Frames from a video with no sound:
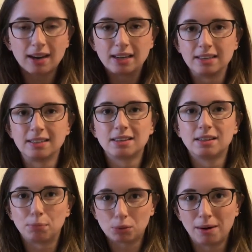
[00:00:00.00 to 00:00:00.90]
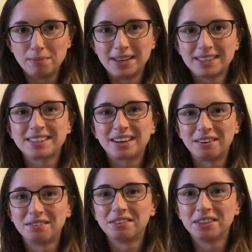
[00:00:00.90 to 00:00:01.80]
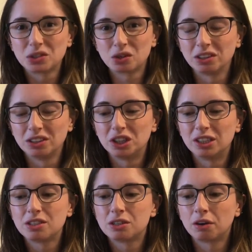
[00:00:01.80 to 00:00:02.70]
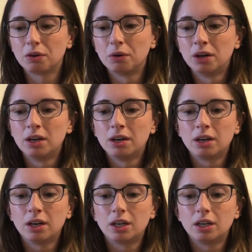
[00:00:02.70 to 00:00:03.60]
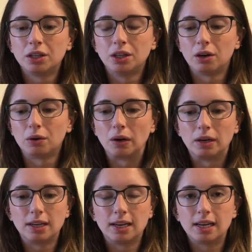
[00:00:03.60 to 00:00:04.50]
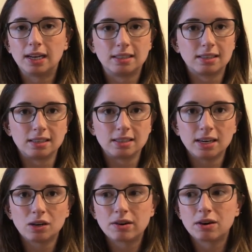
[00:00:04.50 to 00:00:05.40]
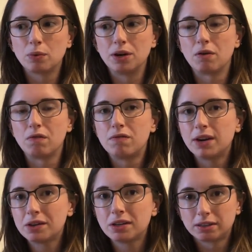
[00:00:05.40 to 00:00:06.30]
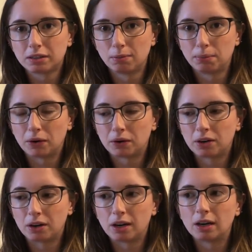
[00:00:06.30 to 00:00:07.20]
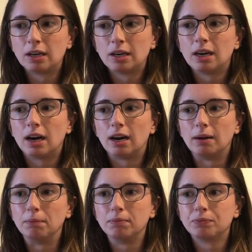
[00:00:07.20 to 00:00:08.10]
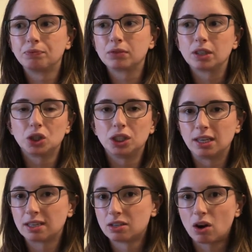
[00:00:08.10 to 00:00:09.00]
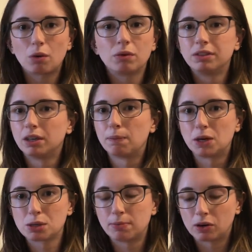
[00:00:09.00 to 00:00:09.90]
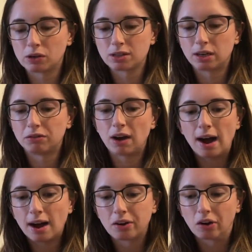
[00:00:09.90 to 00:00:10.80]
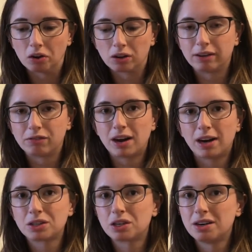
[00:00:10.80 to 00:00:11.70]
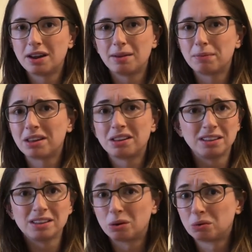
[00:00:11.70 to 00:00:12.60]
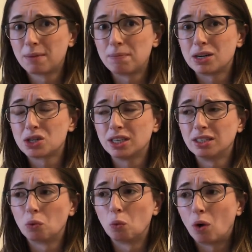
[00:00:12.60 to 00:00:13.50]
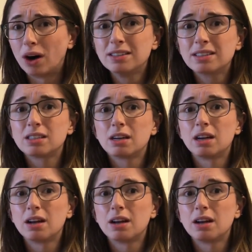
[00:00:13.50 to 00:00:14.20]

is the premise of this trilogy. So, you know, it's this narrator, we know very little about her. She does not reveal much about herself at all. In fact, her name, I think, is only mentioned once